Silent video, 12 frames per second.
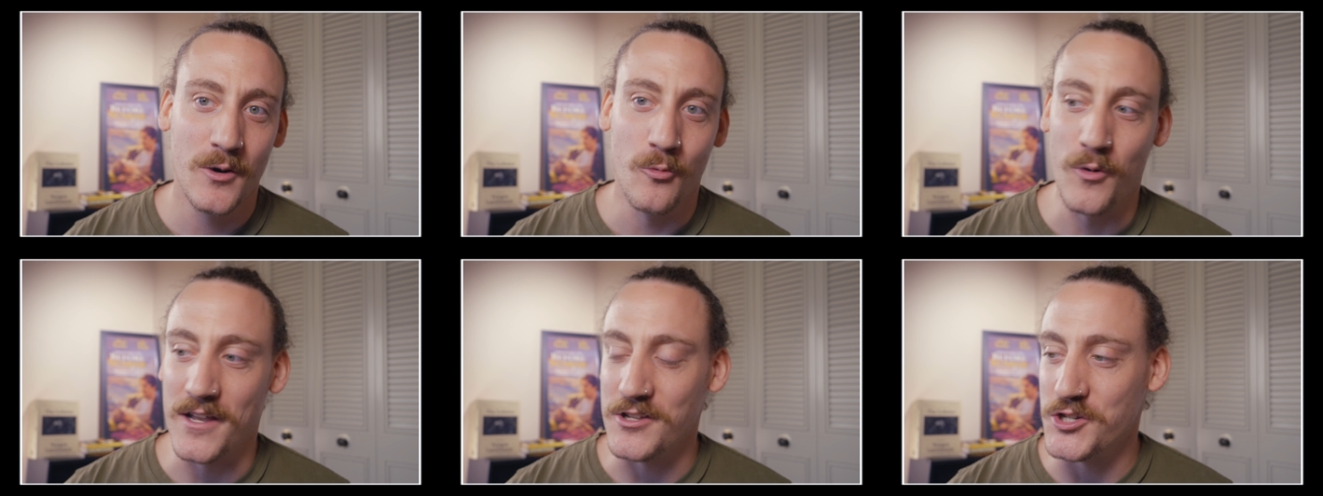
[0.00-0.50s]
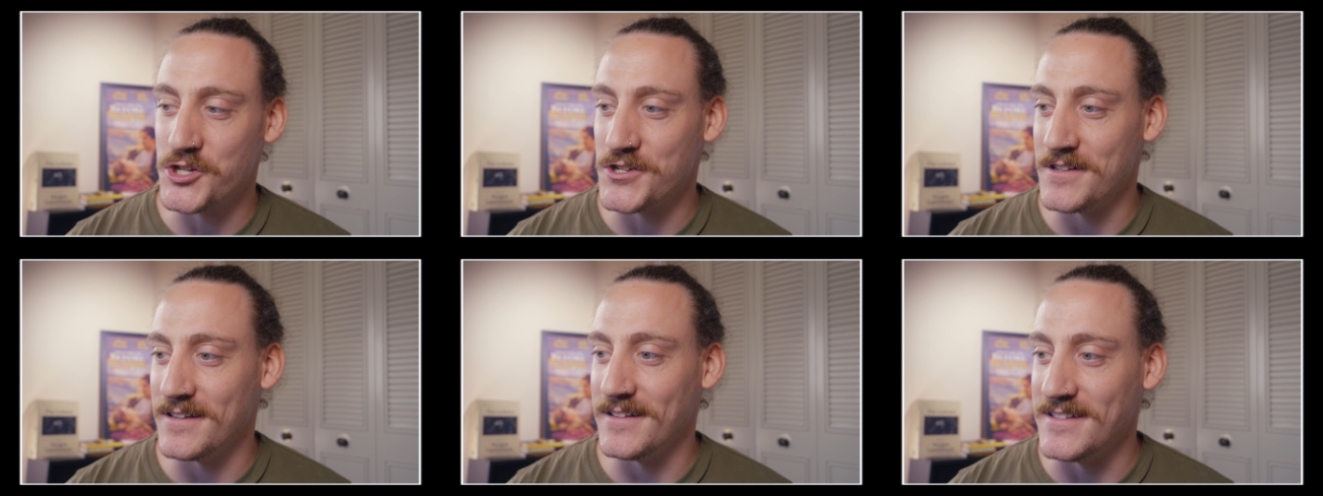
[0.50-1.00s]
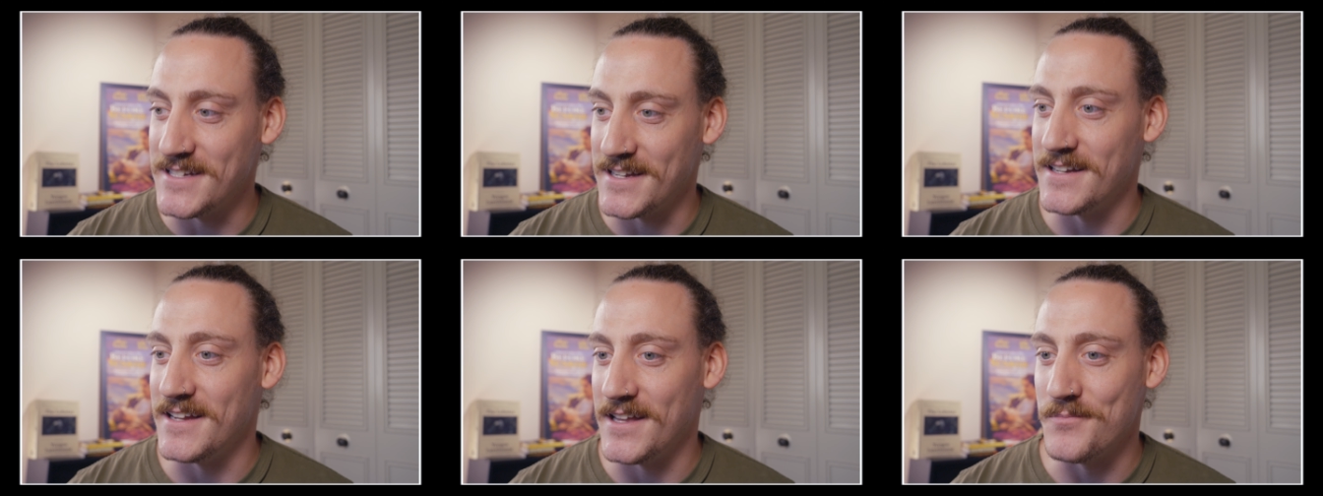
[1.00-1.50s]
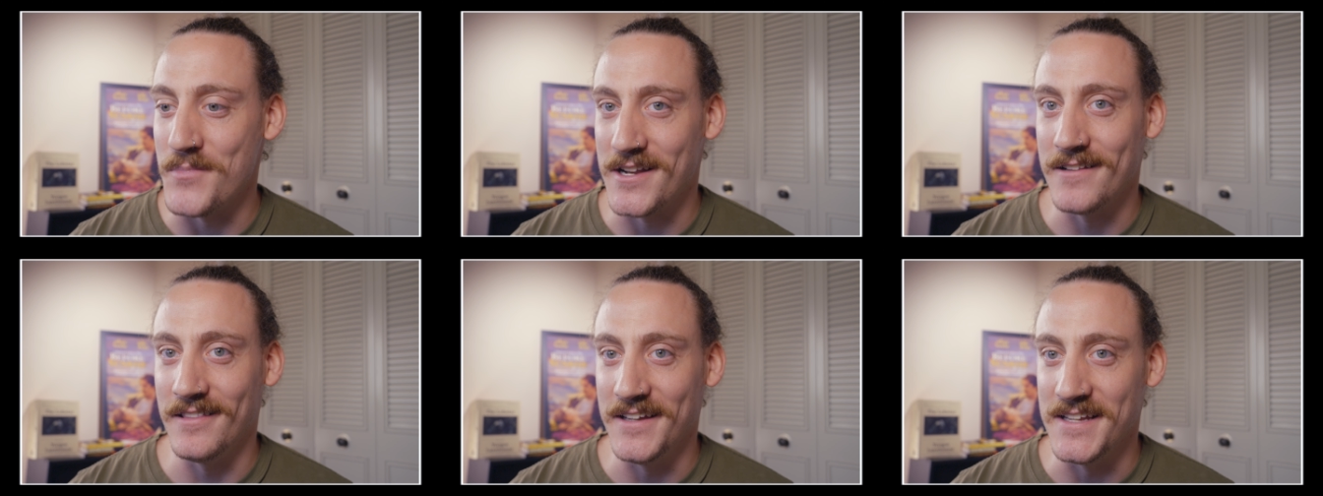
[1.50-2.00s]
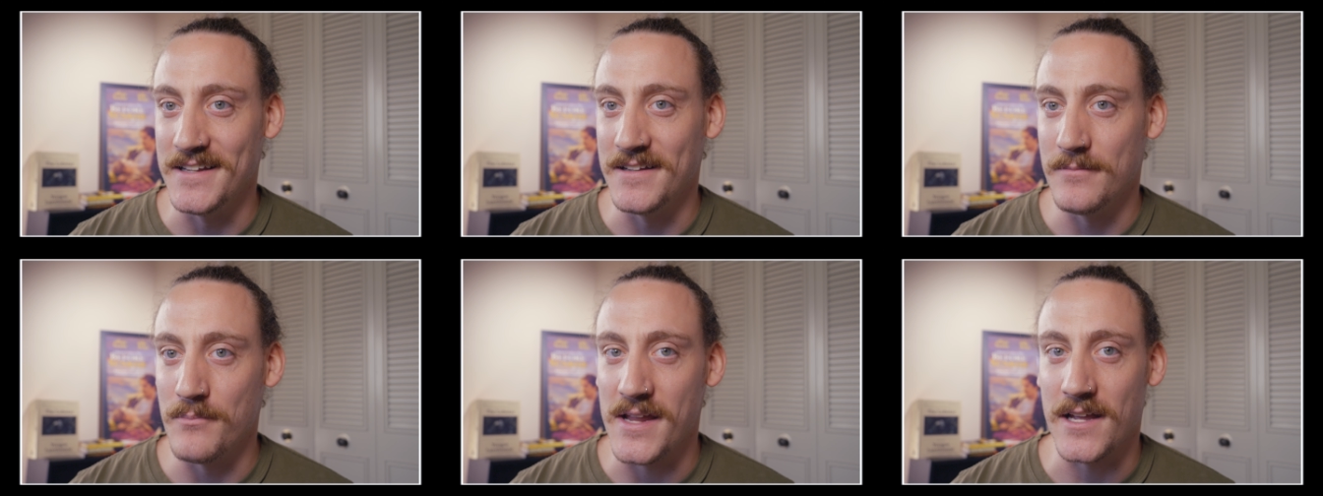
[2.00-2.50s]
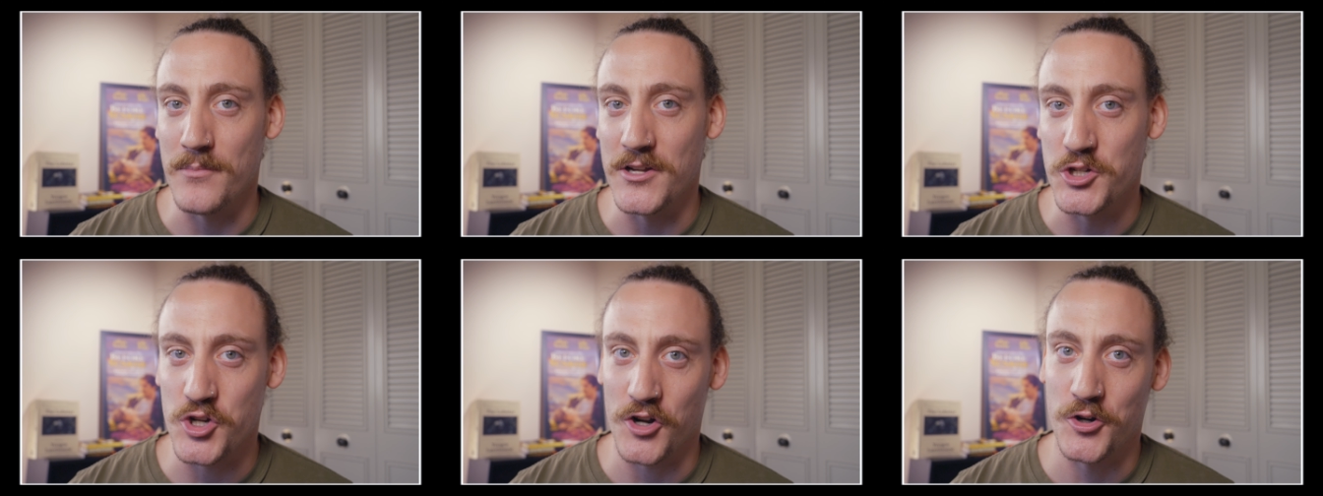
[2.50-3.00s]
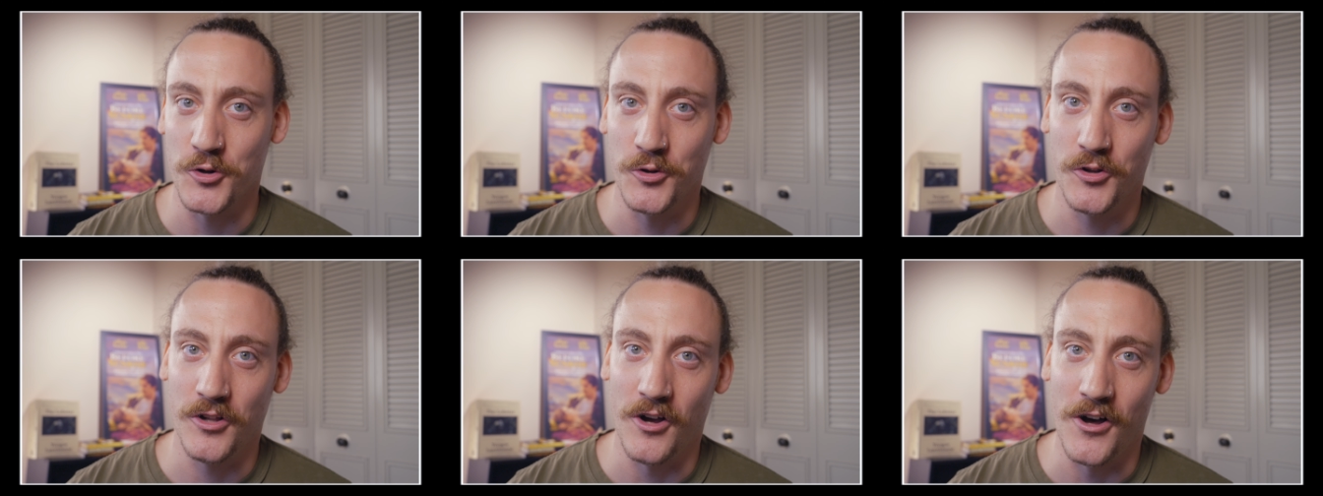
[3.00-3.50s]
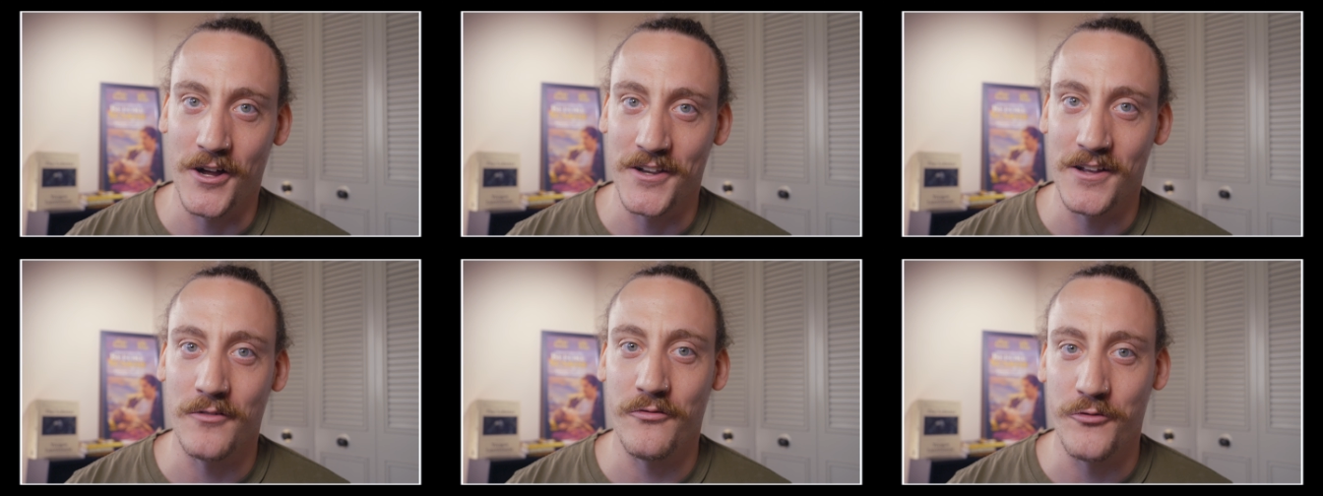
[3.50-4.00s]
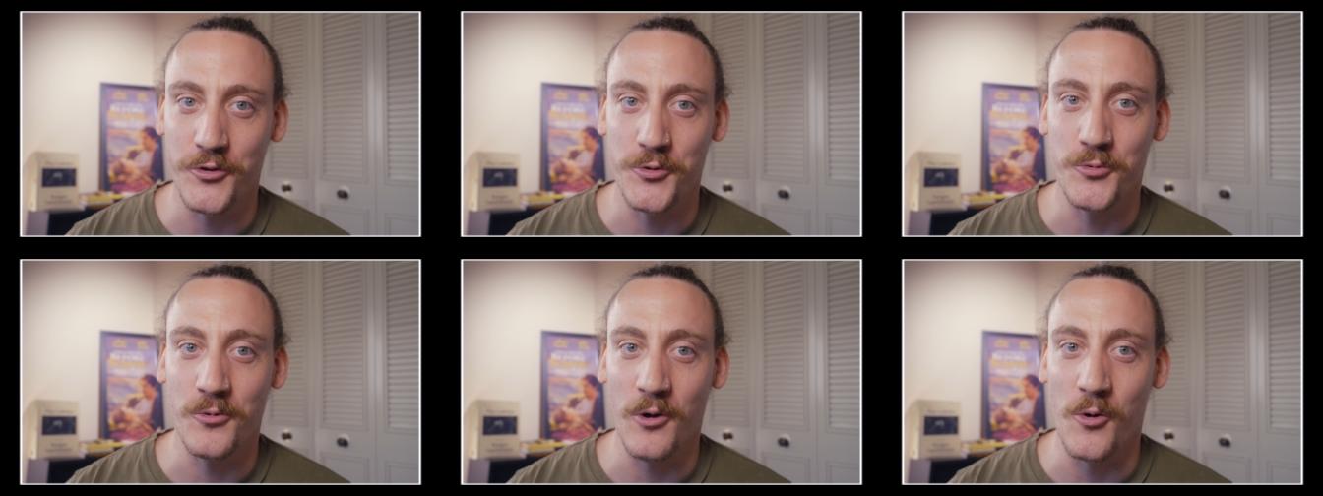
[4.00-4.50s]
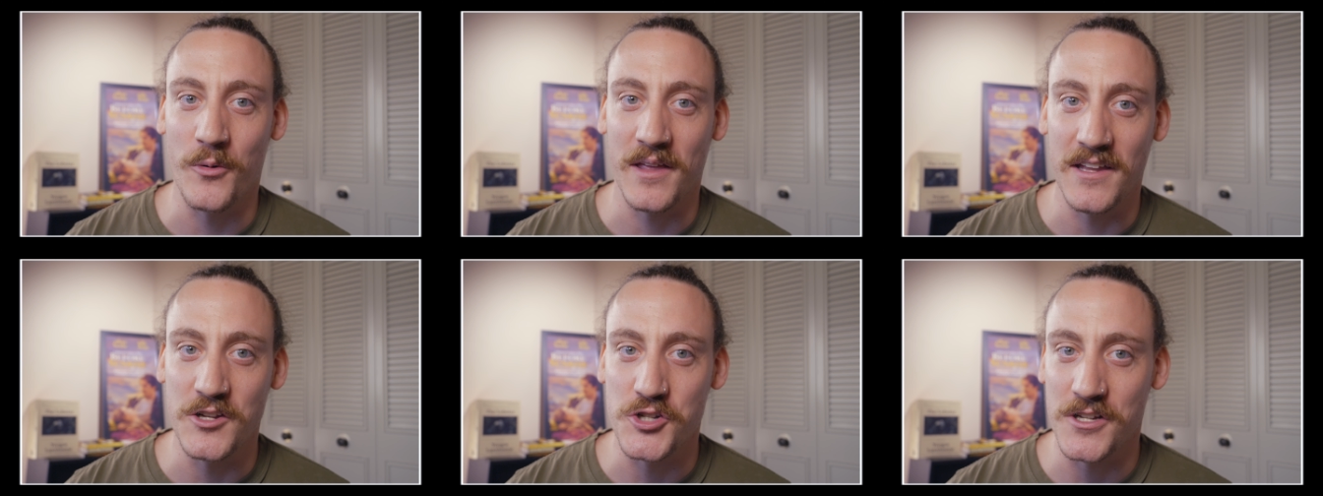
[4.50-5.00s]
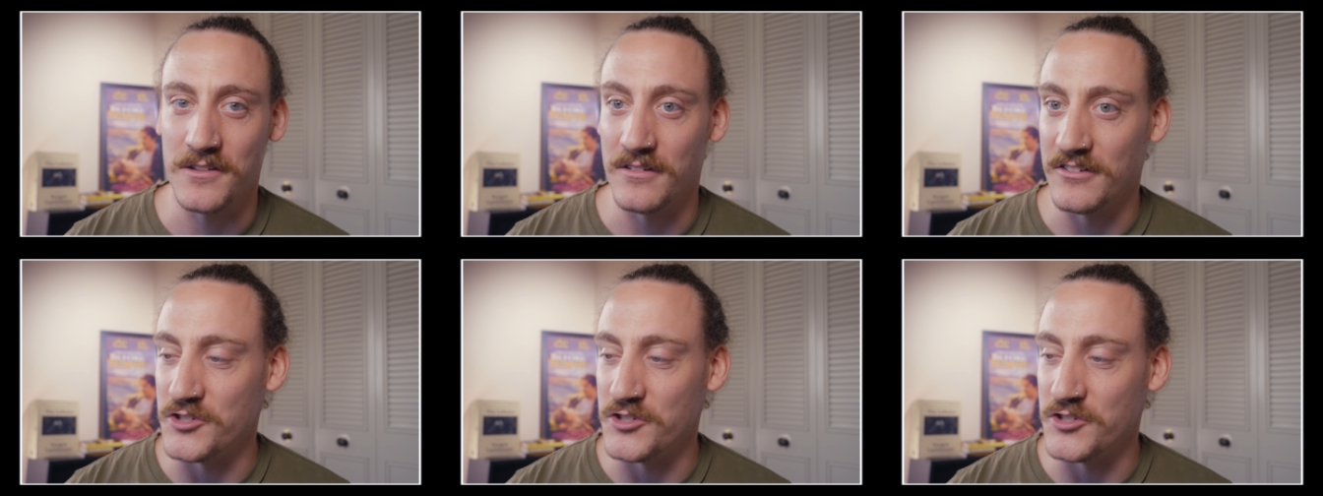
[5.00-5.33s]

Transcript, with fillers: which did admittedly make me chuckle on a few occasions.